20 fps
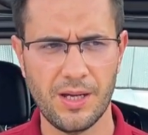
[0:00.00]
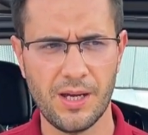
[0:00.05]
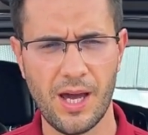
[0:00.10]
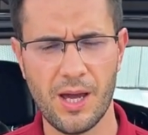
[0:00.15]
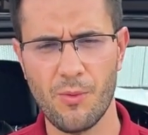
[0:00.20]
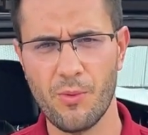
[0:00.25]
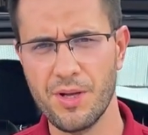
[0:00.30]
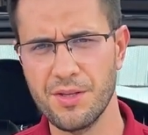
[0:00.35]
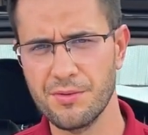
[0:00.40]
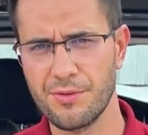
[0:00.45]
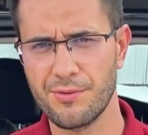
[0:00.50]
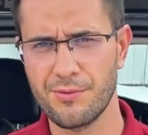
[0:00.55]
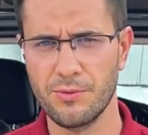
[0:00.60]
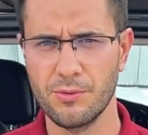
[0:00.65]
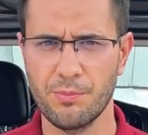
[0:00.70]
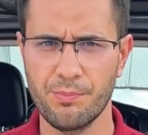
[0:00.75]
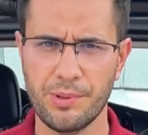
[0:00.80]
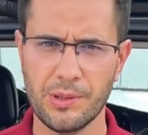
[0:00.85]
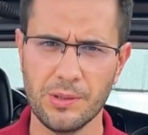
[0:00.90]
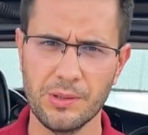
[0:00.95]
I went
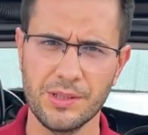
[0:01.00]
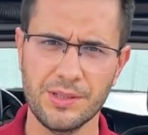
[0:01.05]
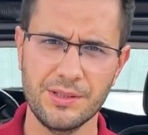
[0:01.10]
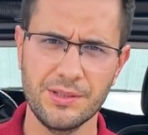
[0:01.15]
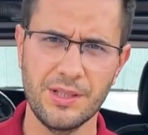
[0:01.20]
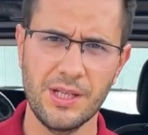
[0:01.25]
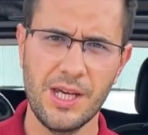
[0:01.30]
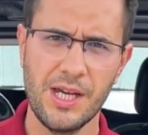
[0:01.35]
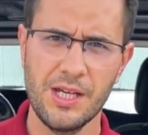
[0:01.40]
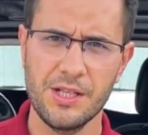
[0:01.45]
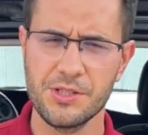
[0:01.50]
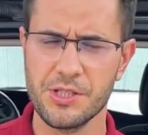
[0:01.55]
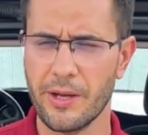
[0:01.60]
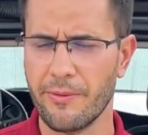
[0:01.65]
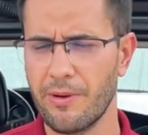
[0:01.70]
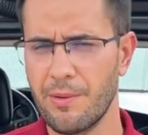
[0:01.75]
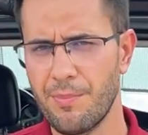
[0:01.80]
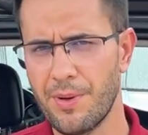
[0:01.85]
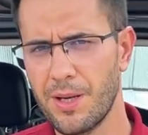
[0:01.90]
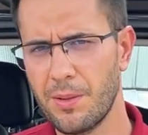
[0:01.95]
through Poland, Czech
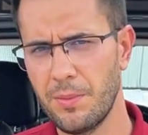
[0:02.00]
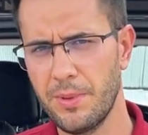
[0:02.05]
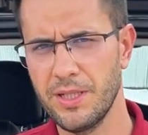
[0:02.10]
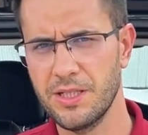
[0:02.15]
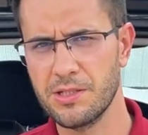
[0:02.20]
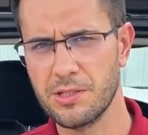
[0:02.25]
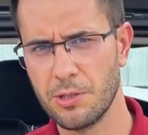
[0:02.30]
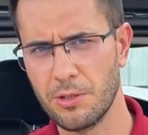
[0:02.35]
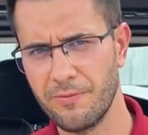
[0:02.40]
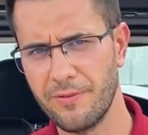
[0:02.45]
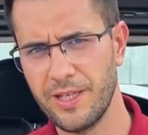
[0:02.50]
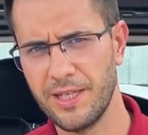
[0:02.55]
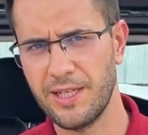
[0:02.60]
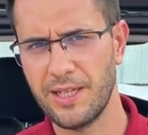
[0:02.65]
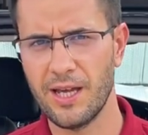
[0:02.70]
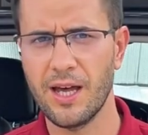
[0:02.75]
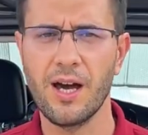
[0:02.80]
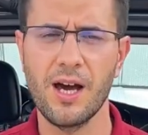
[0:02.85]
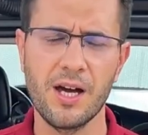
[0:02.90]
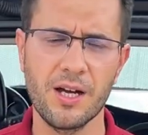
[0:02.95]
Republic,
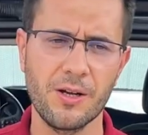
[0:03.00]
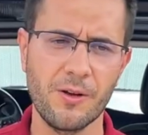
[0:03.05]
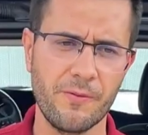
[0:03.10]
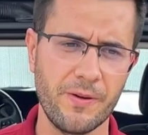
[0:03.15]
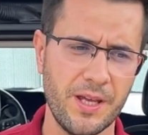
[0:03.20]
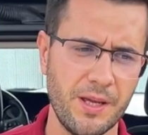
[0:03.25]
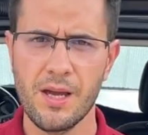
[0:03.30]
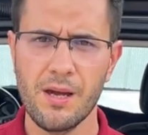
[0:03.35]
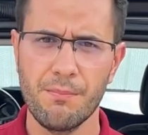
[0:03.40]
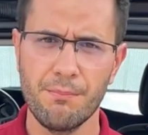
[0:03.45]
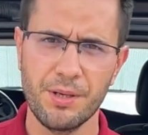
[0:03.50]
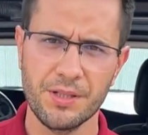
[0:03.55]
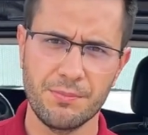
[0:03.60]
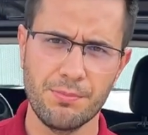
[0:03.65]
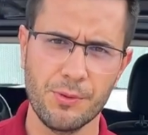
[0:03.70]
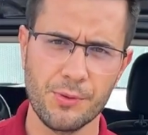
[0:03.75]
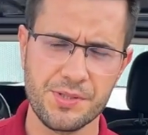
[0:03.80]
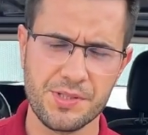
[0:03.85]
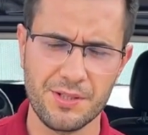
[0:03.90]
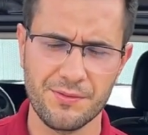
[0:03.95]
Slovakia, Hungary, but
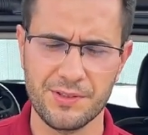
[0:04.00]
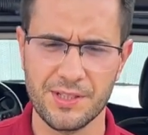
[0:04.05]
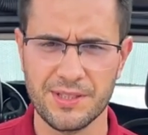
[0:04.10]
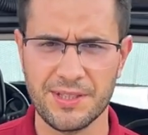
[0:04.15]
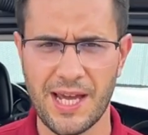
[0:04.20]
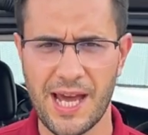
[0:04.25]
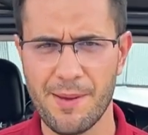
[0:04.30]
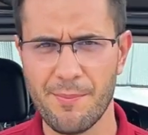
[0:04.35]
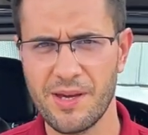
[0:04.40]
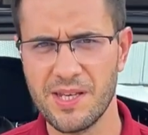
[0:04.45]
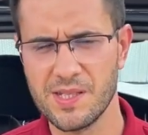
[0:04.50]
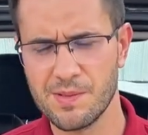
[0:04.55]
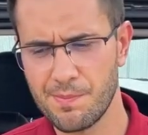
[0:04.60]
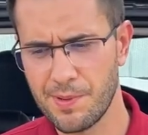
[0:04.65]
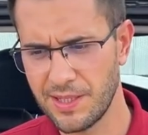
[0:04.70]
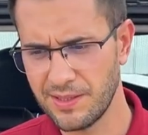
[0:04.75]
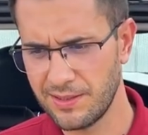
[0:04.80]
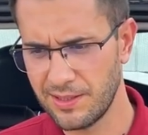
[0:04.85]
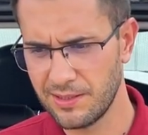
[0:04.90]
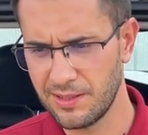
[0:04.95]
most of the time I
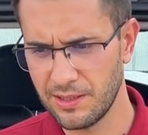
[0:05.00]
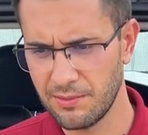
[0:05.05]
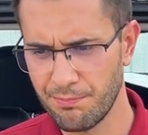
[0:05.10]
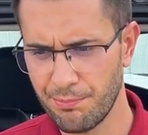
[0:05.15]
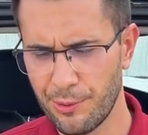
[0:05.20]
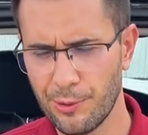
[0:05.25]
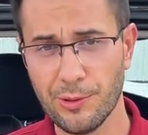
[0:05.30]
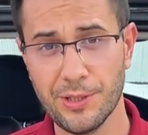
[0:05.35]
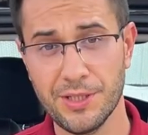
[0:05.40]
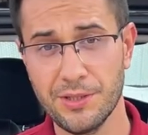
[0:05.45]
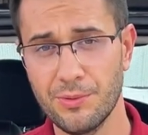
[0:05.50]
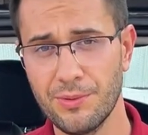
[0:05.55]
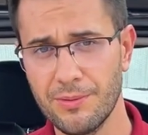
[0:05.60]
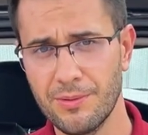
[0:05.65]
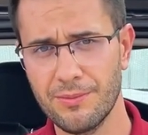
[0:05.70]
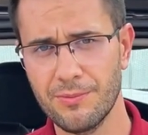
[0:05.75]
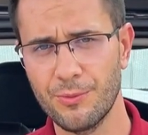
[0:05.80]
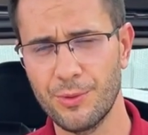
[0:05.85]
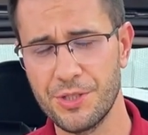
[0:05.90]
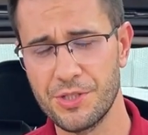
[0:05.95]
spent it in Poland,
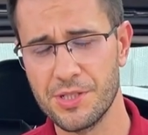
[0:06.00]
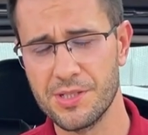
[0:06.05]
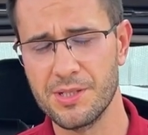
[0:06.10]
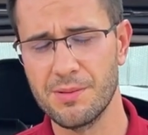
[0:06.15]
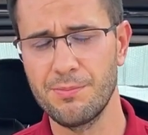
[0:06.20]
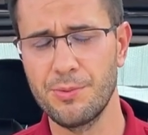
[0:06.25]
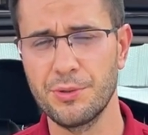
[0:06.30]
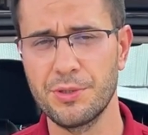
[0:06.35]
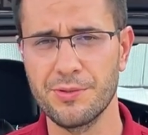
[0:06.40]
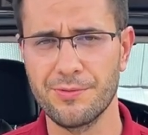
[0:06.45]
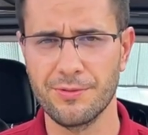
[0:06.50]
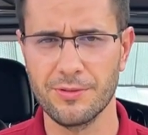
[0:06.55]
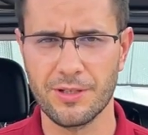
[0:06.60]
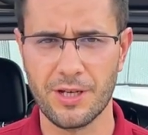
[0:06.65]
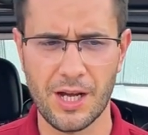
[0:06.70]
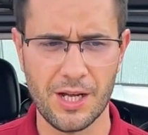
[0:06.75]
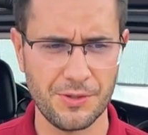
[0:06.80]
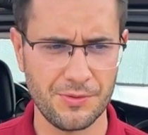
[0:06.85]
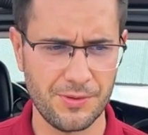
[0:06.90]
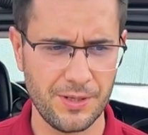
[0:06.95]
which is a beautiful
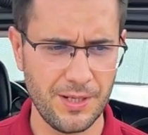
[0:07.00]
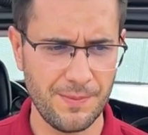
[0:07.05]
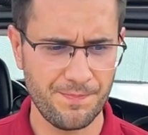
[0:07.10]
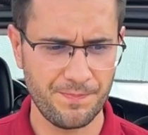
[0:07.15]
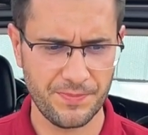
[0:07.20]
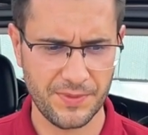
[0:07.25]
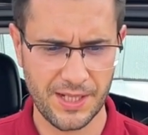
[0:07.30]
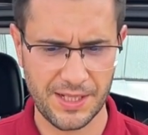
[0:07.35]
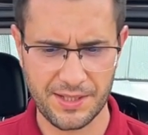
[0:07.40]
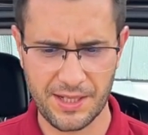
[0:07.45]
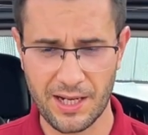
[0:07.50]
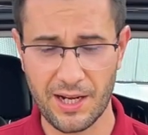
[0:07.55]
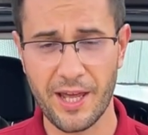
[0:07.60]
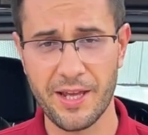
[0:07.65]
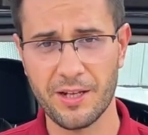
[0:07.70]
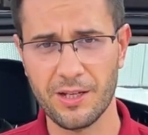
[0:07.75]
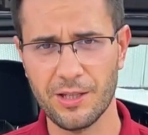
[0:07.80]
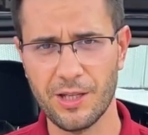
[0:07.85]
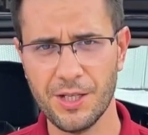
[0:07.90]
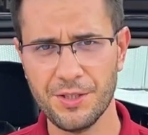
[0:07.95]
country that I
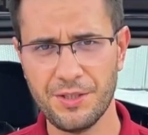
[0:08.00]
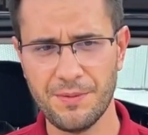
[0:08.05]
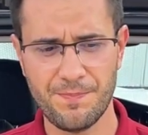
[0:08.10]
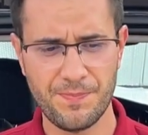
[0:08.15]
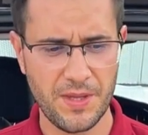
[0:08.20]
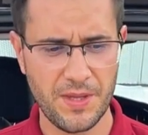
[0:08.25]
like a lot.